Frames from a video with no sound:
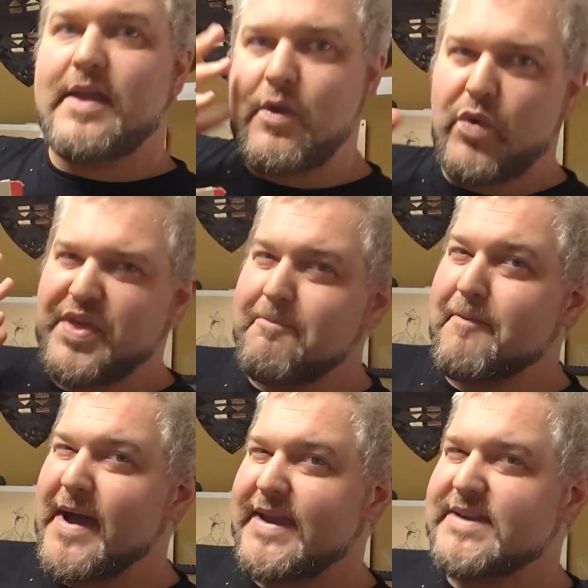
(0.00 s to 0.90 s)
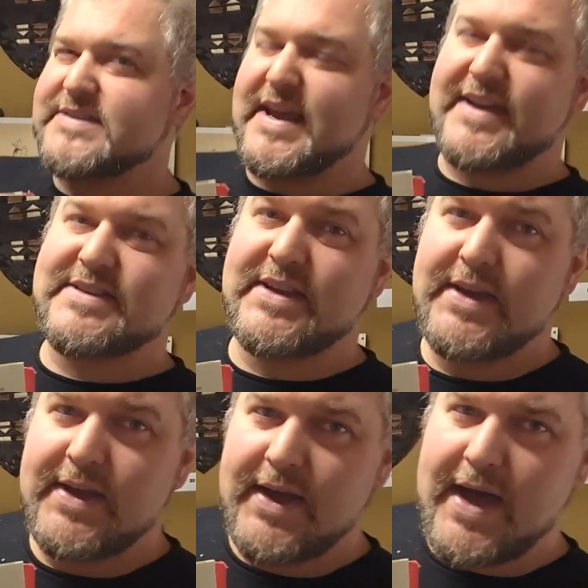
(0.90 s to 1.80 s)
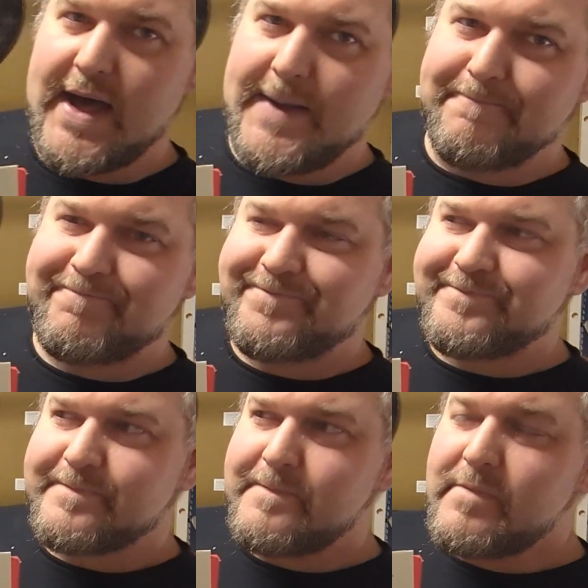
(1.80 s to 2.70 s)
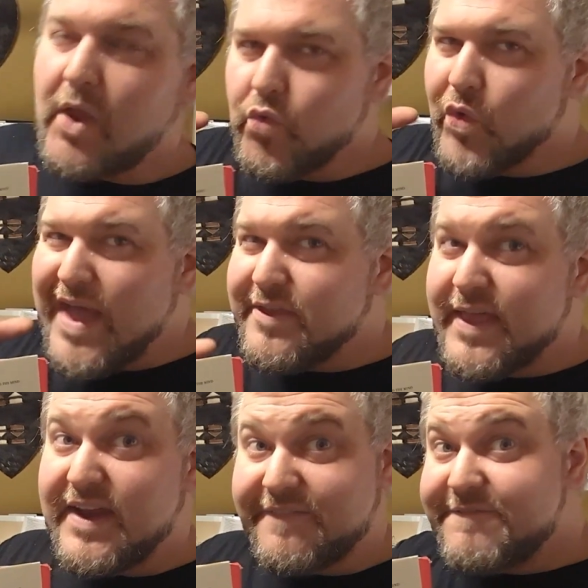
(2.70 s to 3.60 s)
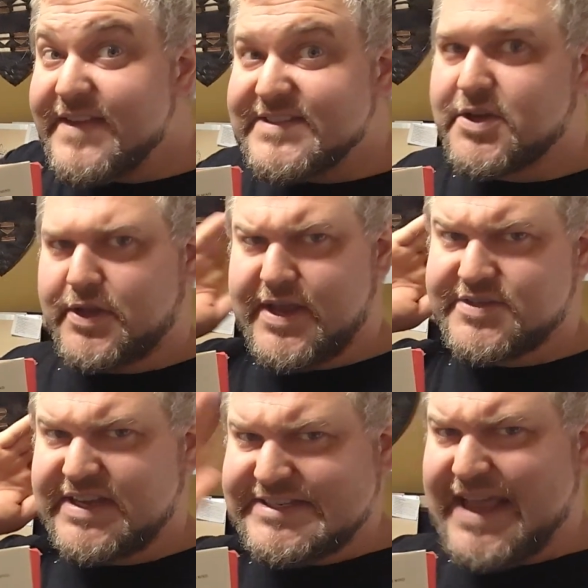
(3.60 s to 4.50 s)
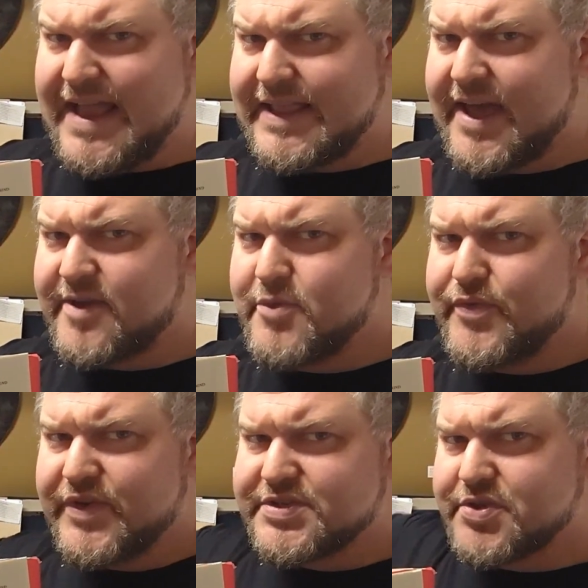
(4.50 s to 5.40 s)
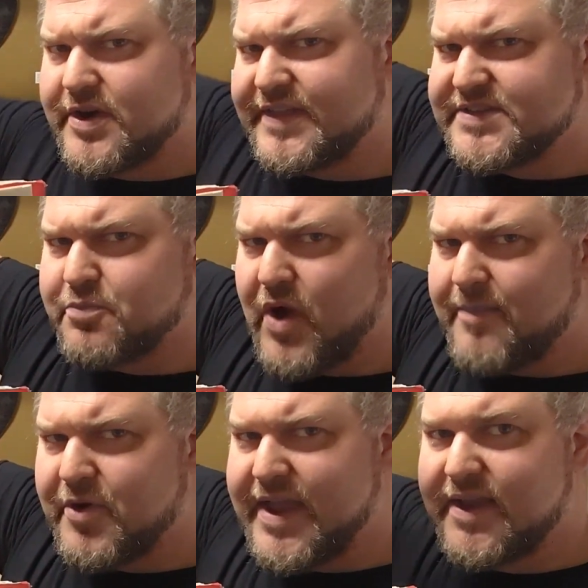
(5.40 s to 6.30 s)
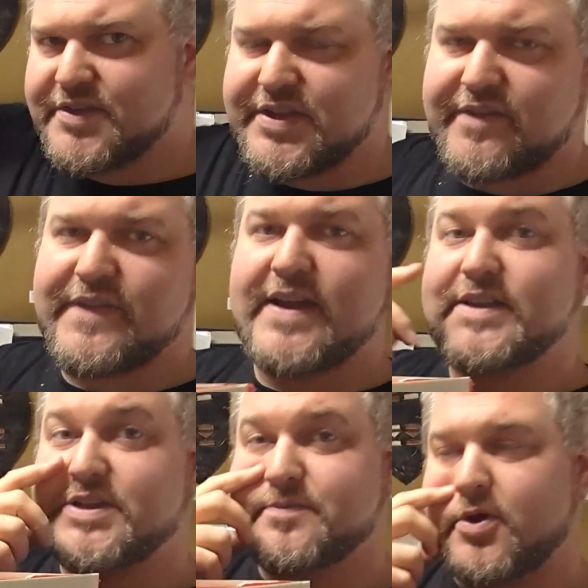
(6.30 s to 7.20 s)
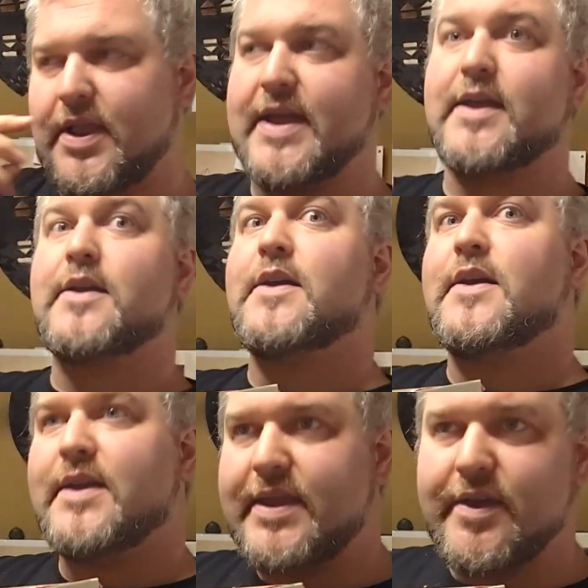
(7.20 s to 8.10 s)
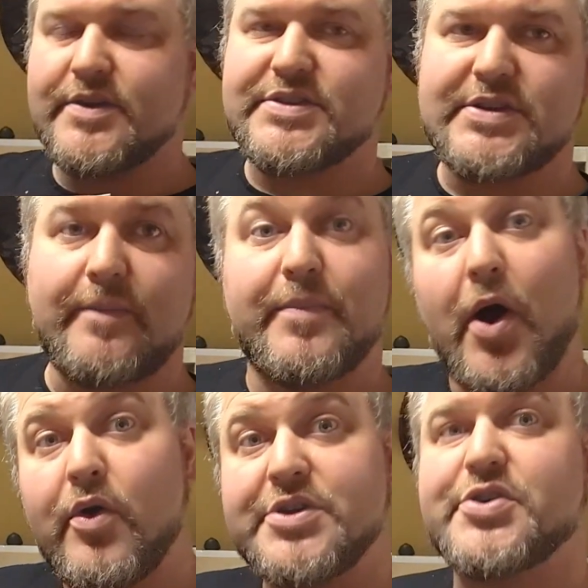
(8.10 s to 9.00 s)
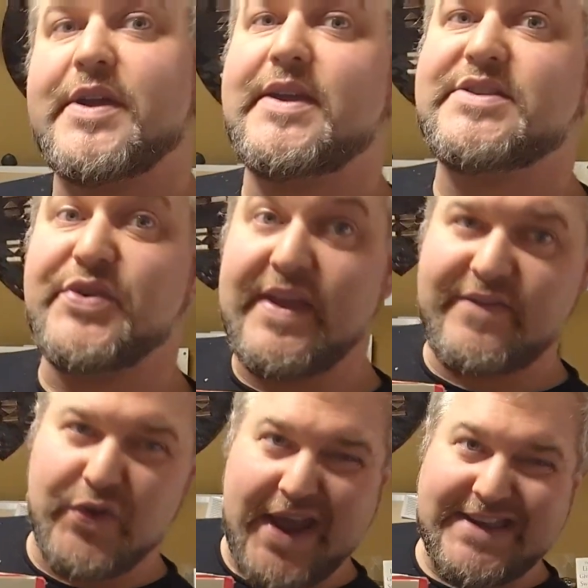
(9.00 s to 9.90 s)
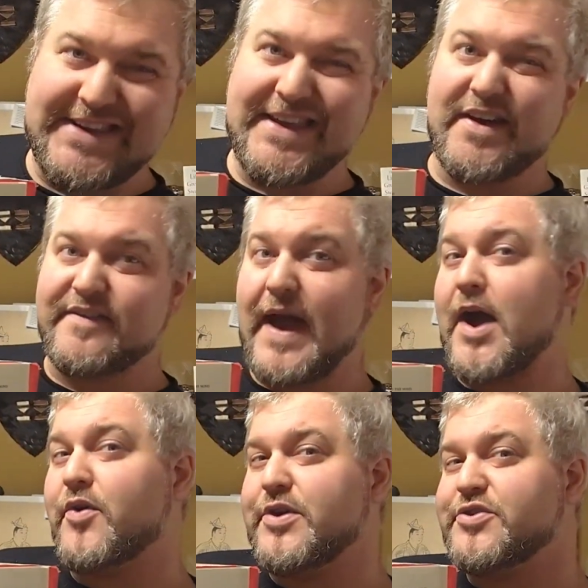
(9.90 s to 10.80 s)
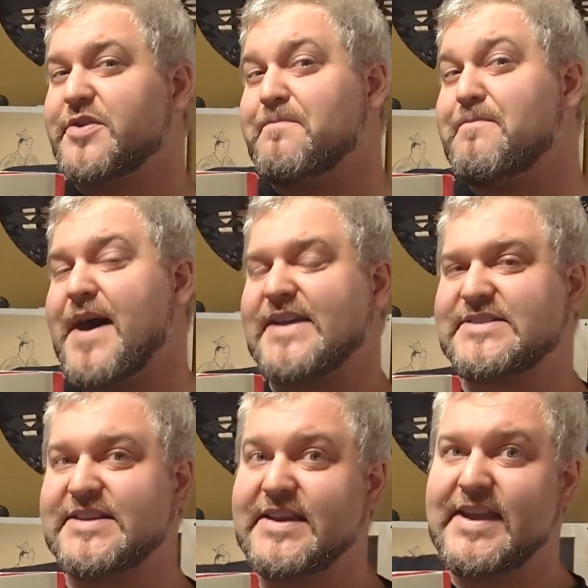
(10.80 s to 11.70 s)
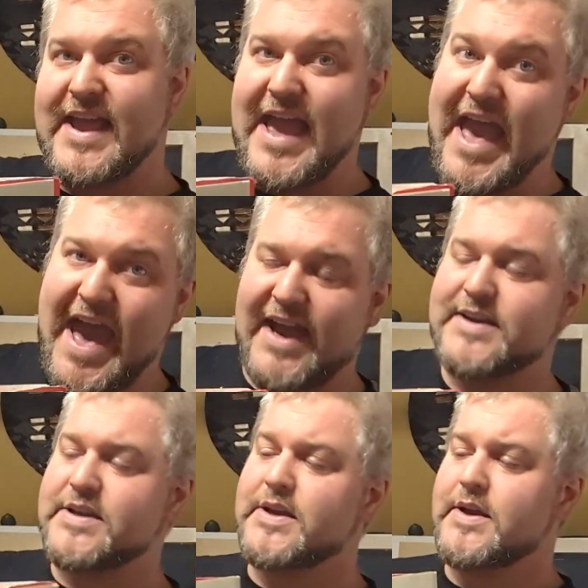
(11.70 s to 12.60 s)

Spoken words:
with a mindset. Rather than a physical, here's exactly how to move your sword at this proper angle to deflect it. It's more like, here's some poetry to give you an idea of how you should best act